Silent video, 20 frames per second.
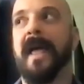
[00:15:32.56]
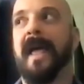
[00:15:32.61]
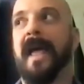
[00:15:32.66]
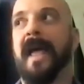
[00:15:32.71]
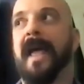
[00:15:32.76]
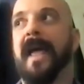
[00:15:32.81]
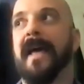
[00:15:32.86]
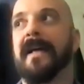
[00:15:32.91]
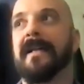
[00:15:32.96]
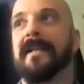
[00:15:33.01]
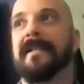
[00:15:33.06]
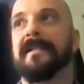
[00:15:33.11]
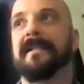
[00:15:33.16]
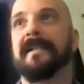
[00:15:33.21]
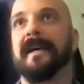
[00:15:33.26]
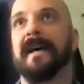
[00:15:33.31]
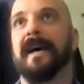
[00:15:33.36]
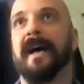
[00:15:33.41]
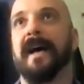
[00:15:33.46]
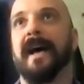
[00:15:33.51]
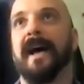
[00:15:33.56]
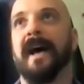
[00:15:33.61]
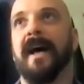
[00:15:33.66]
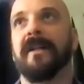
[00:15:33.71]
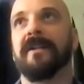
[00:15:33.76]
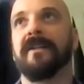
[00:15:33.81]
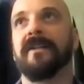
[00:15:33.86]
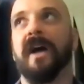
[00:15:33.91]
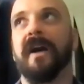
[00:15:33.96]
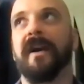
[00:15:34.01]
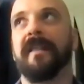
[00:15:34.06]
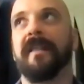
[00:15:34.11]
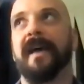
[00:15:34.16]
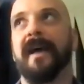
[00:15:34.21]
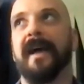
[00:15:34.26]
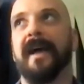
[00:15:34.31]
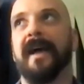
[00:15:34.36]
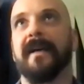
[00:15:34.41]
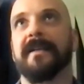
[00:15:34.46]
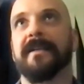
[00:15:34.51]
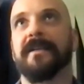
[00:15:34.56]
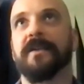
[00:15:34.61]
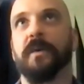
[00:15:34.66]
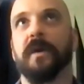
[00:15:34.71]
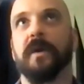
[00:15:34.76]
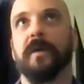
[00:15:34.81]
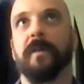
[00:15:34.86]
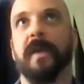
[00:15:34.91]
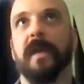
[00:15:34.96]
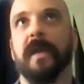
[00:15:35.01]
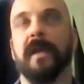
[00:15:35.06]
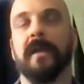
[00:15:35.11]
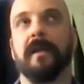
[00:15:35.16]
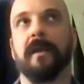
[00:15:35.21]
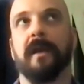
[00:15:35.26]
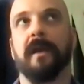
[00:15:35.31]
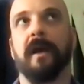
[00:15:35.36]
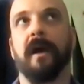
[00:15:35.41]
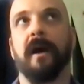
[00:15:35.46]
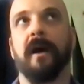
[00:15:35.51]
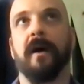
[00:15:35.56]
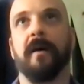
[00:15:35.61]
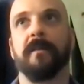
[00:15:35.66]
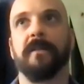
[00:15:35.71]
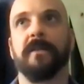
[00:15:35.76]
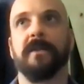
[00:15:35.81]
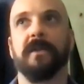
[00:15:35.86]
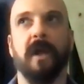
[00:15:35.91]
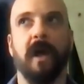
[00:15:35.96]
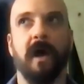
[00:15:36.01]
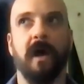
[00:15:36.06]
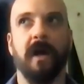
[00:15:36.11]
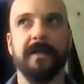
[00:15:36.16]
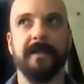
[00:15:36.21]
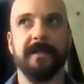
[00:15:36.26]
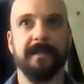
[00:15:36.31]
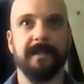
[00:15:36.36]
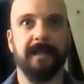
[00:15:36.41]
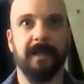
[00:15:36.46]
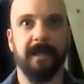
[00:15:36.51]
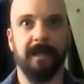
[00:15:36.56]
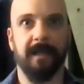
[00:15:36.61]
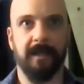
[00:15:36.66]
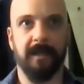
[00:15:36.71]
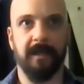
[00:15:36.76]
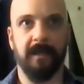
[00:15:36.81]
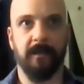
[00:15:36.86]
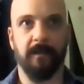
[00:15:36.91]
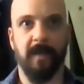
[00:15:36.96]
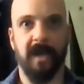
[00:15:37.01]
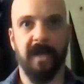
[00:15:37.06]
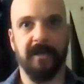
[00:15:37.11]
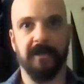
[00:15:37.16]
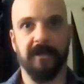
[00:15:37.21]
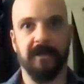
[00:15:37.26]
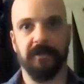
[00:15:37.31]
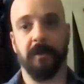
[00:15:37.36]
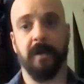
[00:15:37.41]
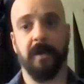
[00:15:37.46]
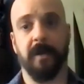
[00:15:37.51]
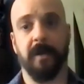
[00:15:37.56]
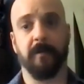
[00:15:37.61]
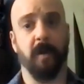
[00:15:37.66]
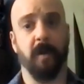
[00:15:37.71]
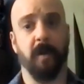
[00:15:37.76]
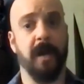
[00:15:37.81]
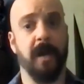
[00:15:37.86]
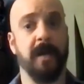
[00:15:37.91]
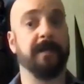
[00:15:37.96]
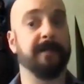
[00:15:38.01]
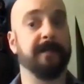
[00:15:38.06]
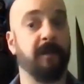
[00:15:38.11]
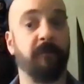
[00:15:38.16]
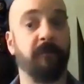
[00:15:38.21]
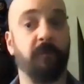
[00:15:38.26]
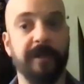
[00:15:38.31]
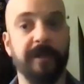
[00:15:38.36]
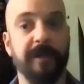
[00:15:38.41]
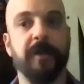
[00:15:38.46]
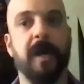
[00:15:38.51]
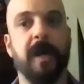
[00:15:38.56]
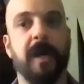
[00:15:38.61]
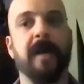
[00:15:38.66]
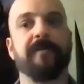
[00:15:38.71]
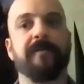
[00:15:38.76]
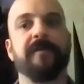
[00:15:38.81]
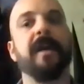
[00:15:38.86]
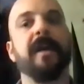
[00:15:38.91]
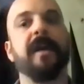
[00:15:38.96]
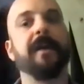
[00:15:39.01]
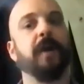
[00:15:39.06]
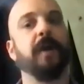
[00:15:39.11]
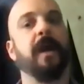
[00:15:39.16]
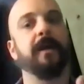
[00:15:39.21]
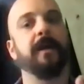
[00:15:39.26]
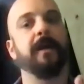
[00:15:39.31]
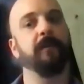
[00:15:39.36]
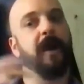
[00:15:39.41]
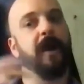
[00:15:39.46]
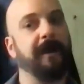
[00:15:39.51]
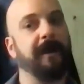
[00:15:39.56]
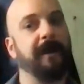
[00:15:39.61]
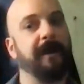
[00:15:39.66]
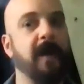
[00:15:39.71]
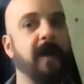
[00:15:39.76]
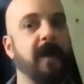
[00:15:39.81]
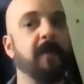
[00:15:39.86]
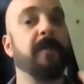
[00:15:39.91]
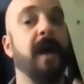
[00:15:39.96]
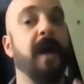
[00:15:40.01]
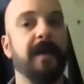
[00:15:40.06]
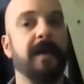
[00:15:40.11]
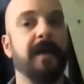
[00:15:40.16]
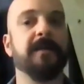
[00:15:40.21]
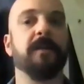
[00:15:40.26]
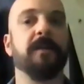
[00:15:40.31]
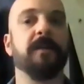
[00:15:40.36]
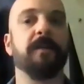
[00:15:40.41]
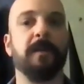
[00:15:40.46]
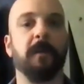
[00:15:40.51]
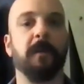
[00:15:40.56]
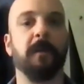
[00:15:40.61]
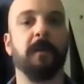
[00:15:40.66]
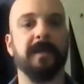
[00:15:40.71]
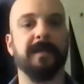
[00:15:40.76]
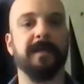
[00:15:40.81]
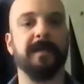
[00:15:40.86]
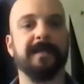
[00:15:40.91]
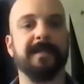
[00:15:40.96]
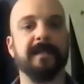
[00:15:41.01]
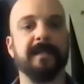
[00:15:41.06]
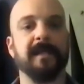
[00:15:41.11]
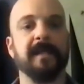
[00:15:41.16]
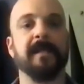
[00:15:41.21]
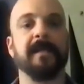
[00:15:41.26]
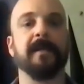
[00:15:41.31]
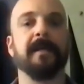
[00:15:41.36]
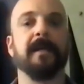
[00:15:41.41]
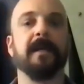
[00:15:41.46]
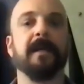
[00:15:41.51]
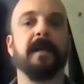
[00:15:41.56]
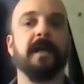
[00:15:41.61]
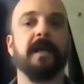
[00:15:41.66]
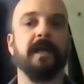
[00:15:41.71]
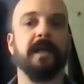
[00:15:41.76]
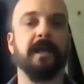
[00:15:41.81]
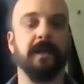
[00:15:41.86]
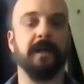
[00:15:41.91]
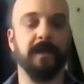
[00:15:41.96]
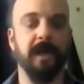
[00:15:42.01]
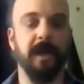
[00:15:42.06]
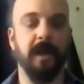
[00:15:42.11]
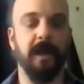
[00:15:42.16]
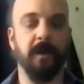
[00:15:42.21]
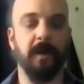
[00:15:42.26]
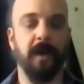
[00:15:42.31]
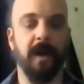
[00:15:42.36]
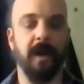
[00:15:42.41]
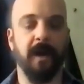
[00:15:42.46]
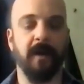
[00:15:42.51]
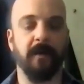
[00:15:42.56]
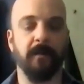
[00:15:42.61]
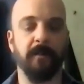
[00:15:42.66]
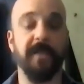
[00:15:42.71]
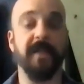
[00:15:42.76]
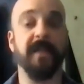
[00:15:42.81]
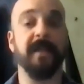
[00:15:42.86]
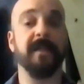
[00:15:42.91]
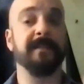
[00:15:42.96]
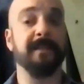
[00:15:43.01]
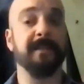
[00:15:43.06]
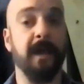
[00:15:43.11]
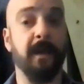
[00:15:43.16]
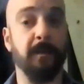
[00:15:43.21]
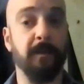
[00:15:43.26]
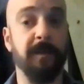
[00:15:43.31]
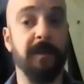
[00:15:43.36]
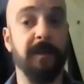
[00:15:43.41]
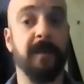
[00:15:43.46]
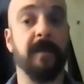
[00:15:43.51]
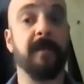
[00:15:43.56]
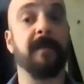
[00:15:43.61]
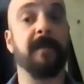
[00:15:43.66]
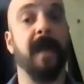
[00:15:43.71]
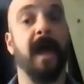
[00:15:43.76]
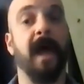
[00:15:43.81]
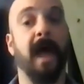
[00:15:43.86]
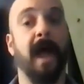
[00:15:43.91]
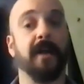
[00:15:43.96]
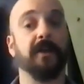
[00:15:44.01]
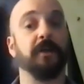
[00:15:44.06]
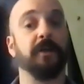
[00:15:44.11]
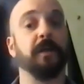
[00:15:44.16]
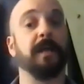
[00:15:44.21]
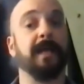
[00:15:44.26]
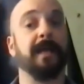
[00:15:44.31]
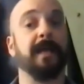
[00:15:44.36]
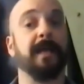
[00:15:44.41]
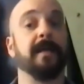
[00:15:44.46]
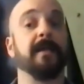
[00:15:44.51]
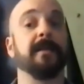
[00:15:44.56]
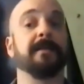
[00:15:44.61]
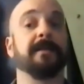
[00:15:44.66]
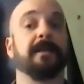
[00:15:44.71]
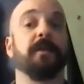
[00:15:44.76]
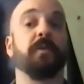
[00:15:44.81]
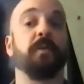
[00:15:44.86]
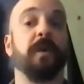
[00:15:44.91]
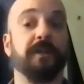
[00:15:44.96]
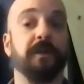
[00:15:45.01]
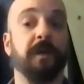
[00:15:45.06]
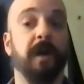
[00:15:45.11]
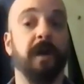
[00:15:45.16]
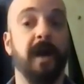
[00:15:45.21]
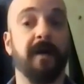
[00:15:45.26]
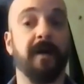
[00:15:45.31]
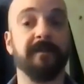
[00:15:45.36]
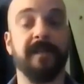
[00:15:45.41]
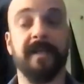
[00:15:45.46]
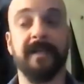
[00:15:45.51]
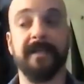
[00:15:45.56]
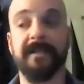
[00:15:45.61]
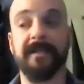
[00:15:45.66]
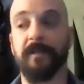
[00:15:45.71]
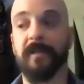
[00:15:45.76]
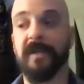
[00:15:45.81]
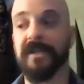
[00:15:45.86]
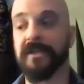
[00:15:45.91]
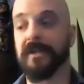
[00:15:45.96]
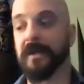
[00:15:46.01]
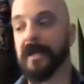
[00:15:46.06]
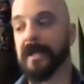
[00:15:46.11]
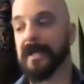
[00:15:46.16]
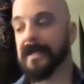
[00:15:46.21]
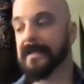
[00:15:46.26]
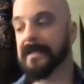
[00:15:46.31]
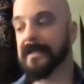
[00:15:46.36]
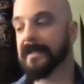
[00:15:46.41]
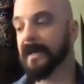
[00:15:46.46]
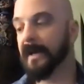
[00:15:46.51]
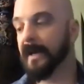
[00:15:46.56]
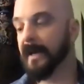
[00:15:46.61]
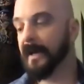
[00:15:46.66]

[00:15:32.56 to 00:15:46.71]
And a lot of that has sort of been lost in mainstream writings of witchcraft, and I try to bring that back so people can see, the depth that actually is in witchcraft and its mysteries.